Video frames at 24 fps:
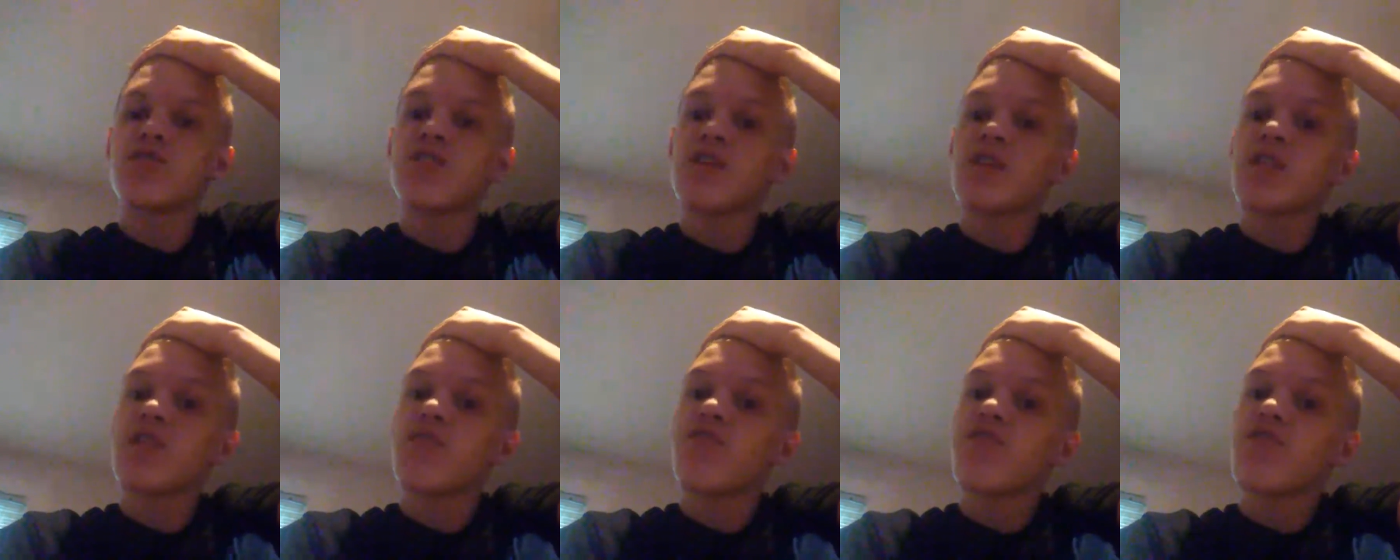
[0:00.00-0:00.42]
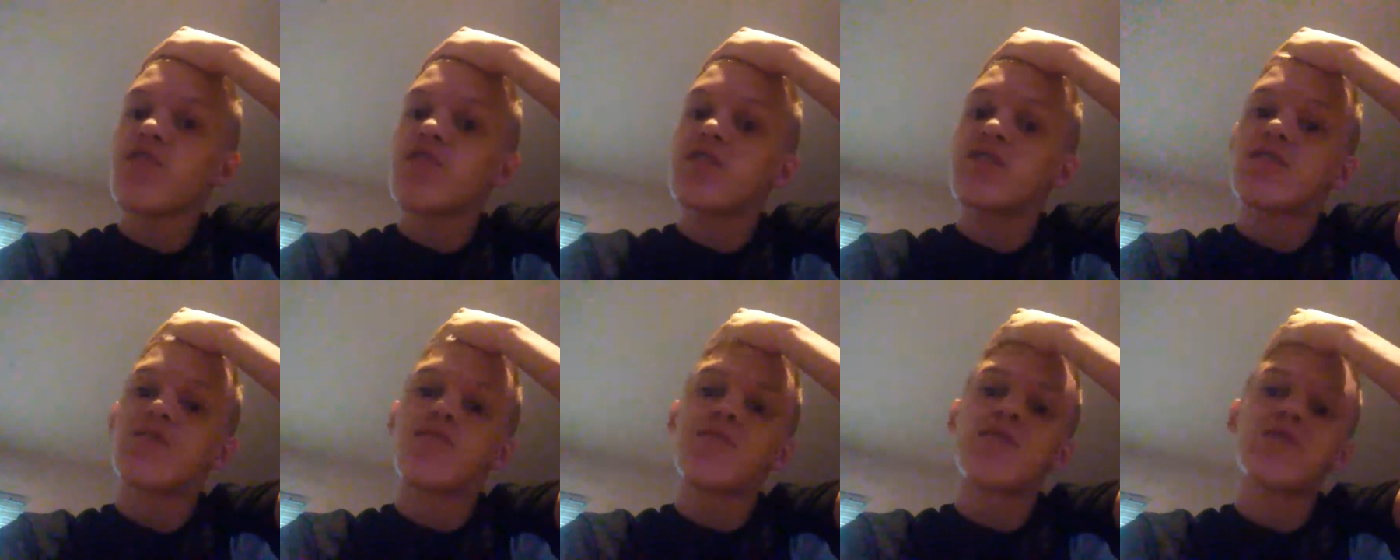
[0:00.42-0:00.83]
just like the
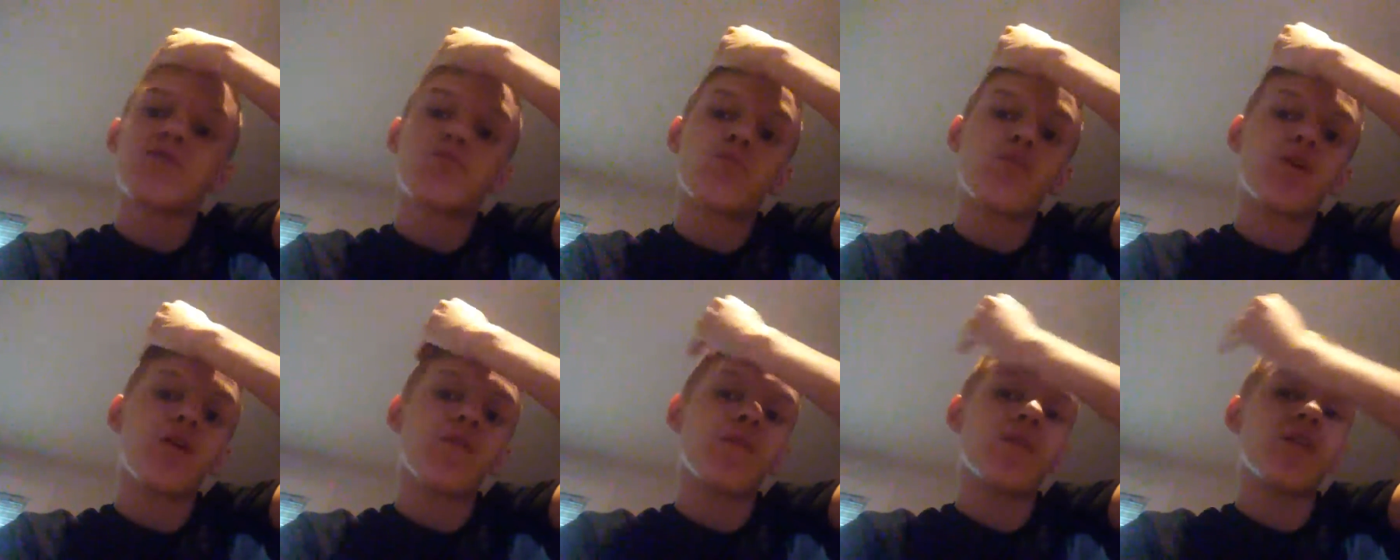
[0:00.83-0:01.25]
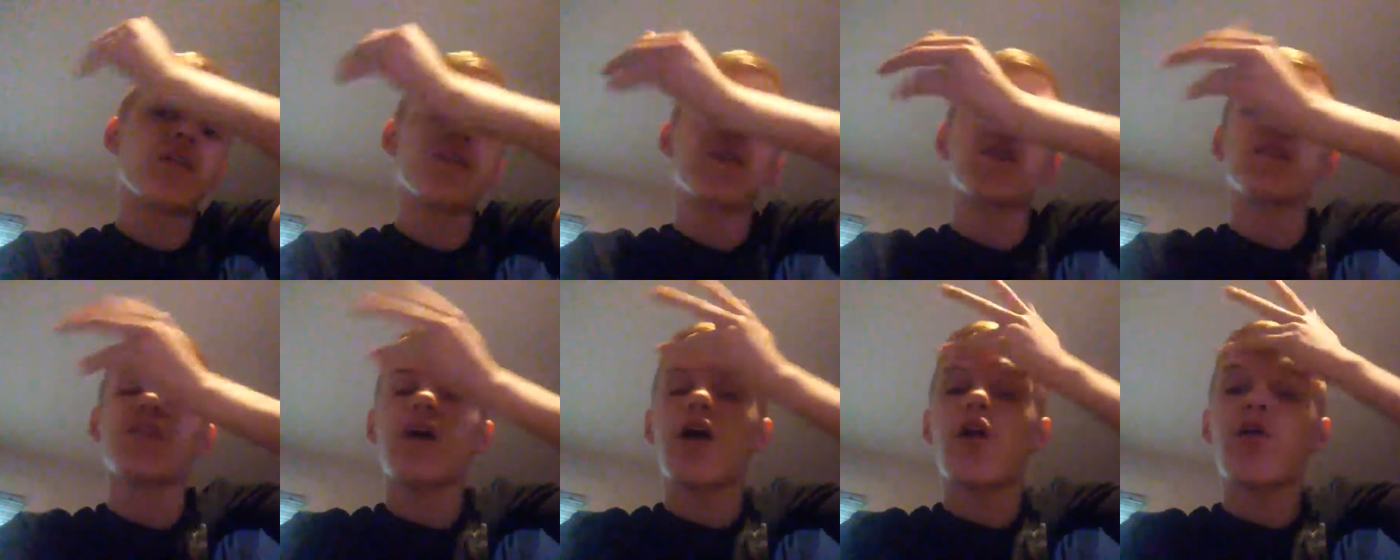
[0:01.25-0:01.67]
first reason why I'm
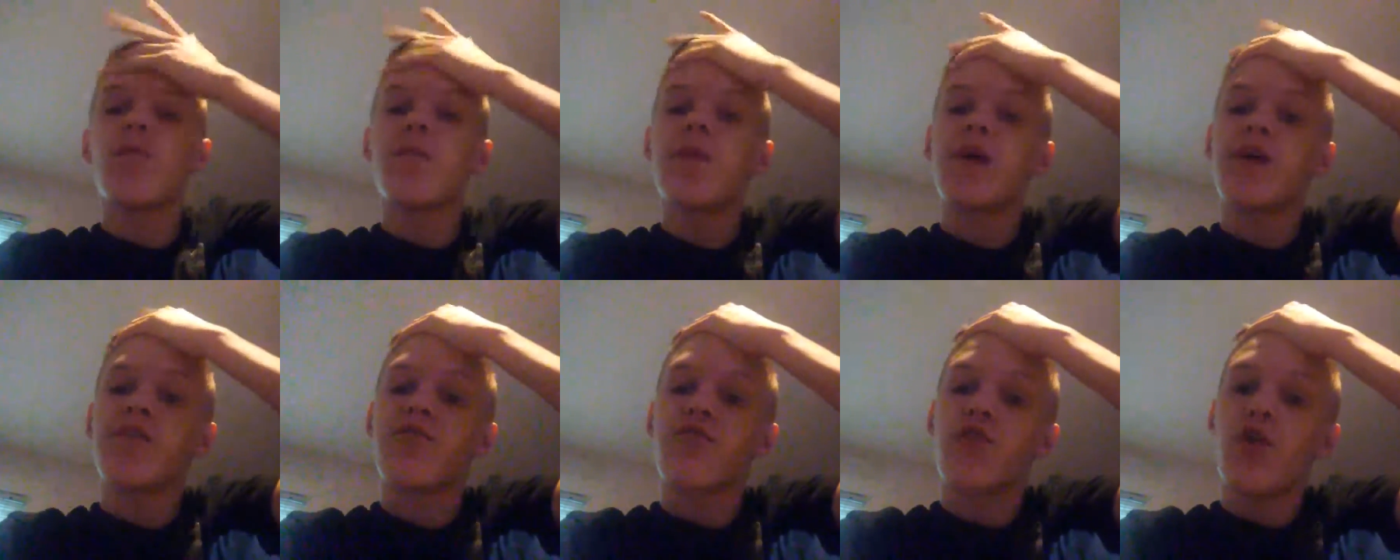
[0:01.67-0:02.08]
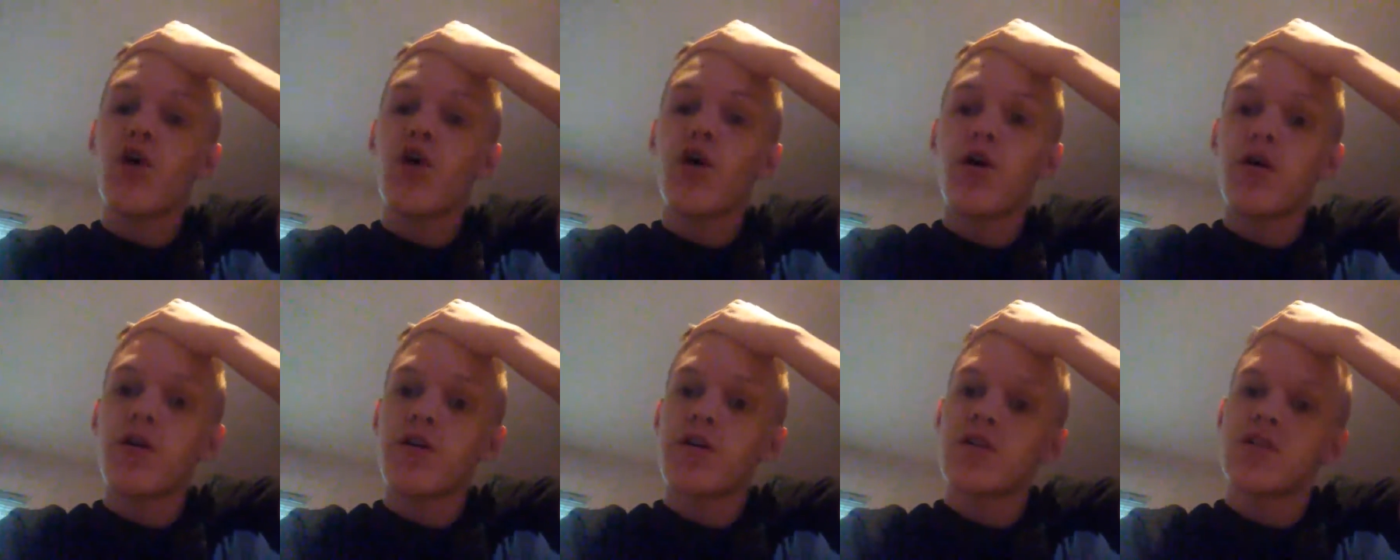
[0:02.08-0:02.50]
making this, I don't make
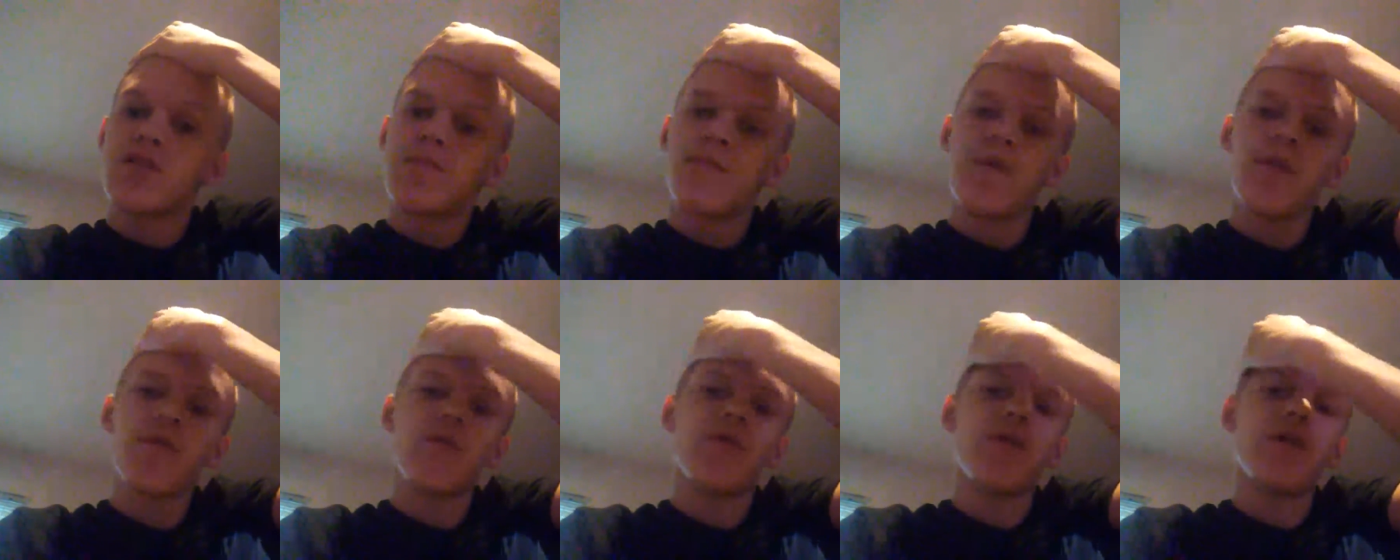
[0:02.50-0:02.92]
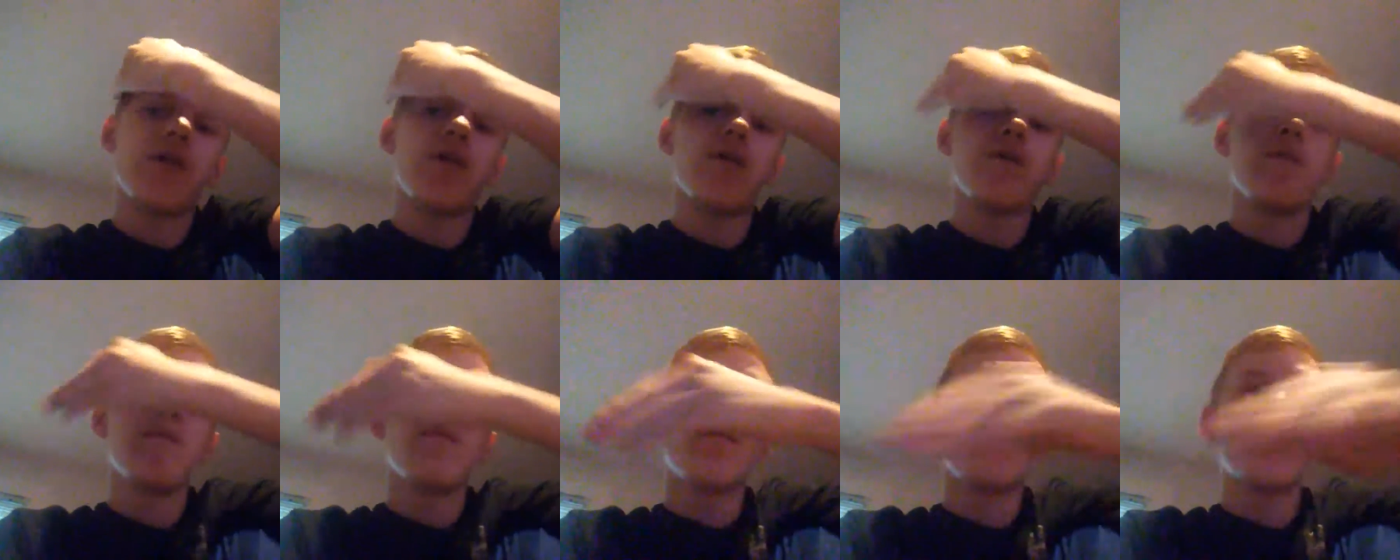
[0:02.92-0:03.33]
vlogs by the
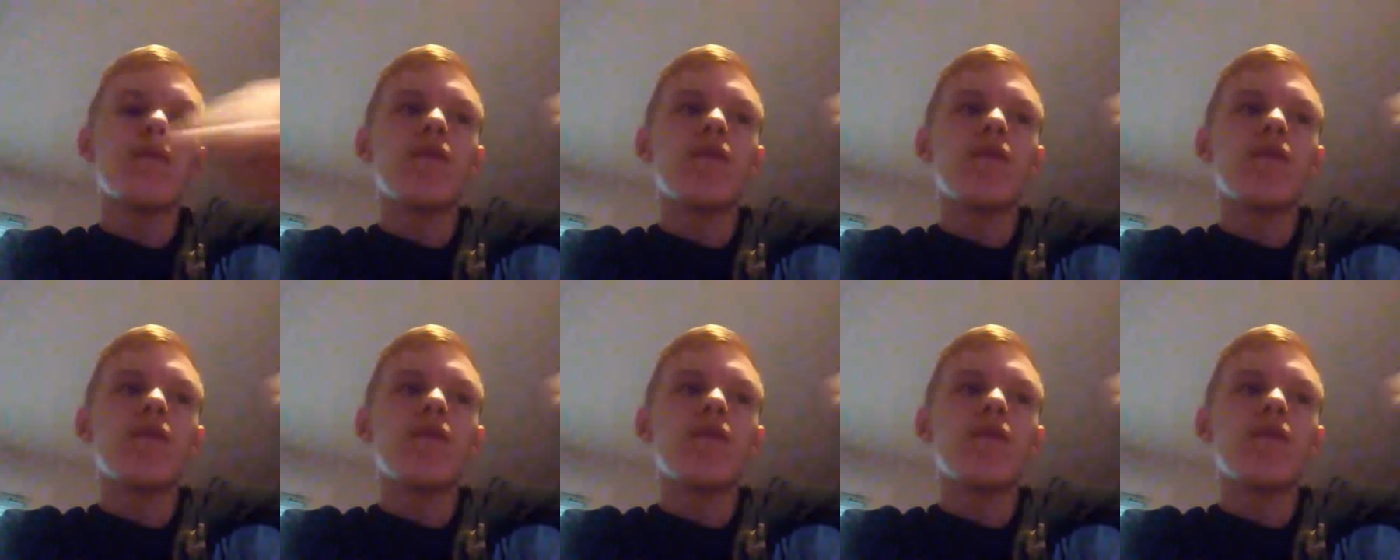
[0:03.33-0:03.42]
way.